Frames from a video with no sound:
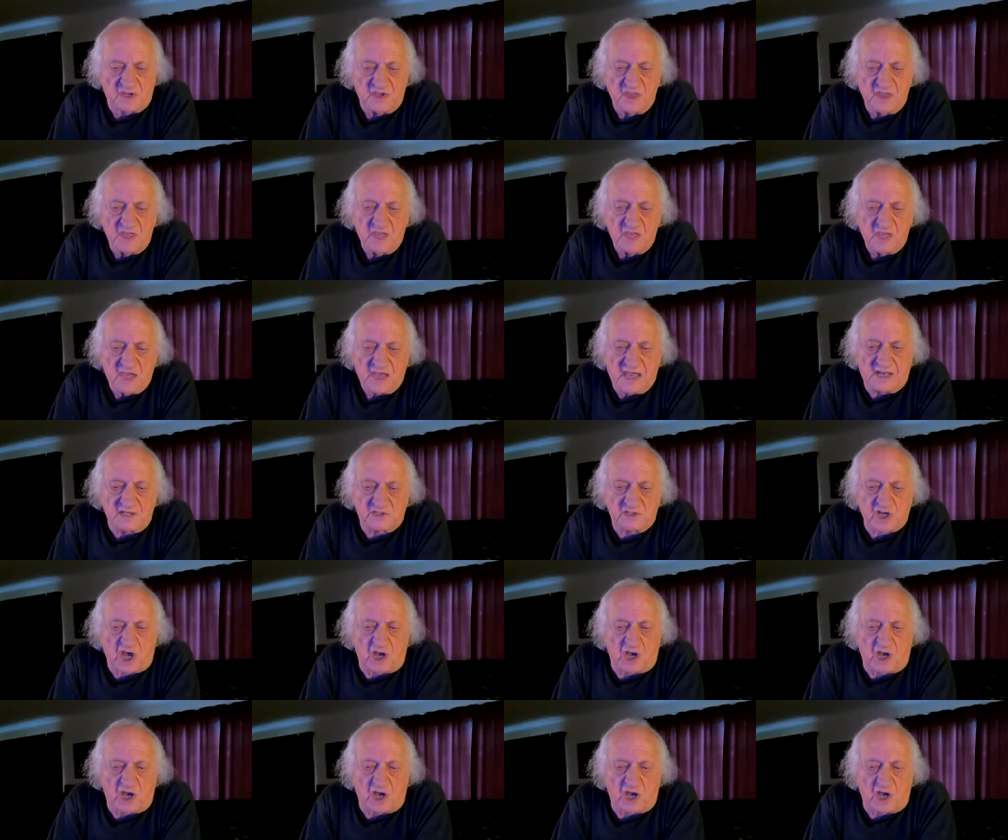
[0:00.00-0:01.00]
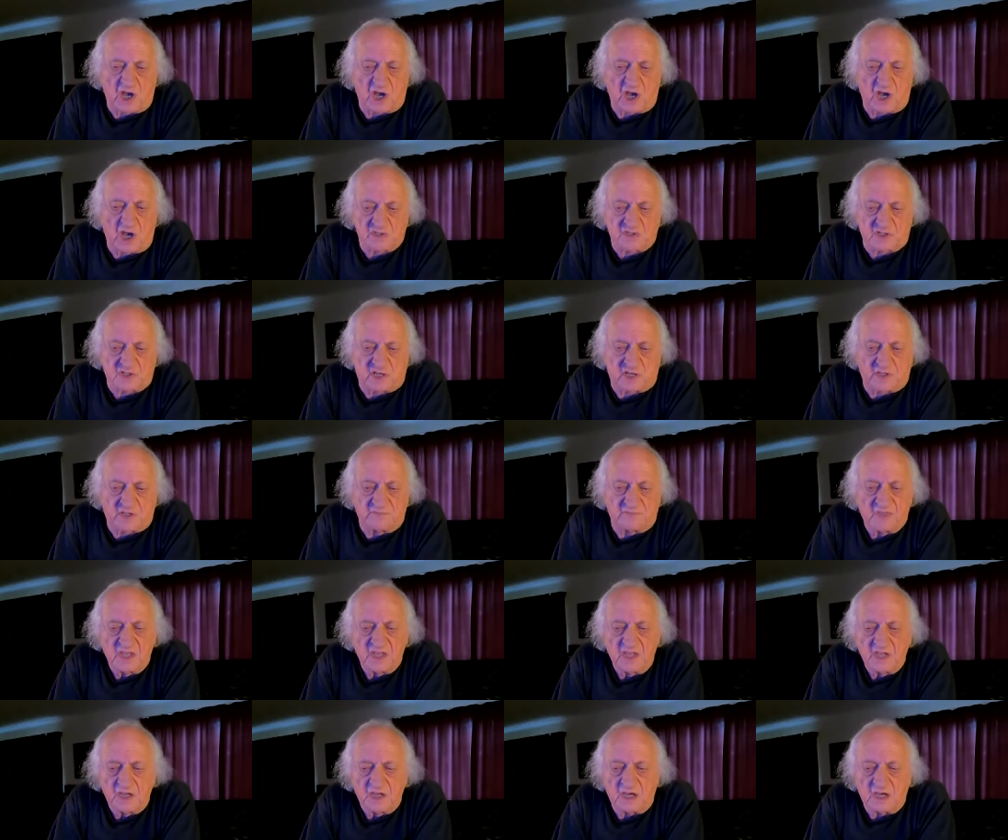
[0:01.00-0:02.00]
and Topaz is a,
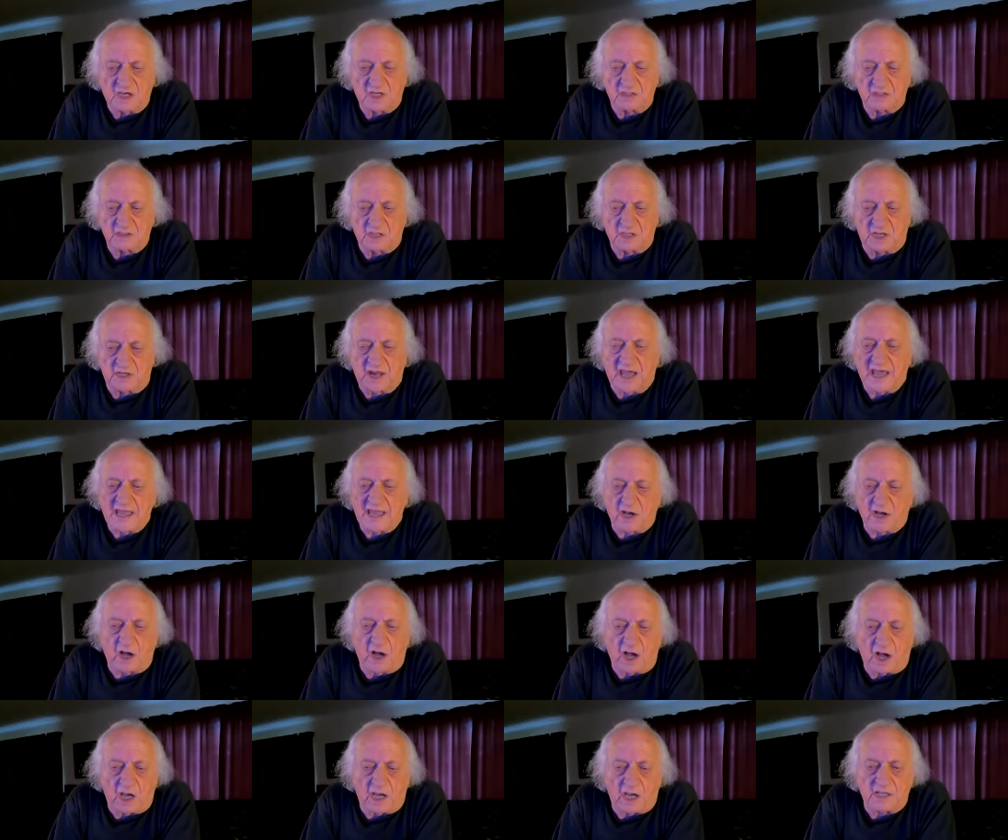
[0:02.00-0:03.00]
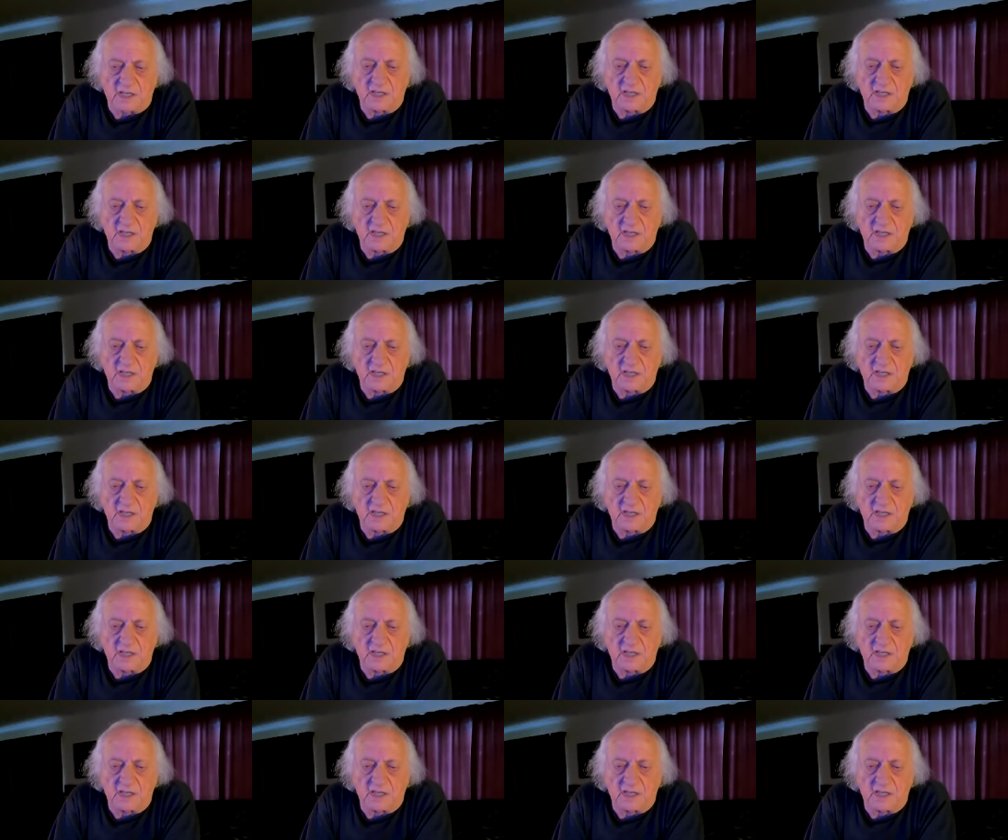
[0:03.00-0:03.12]
a an AI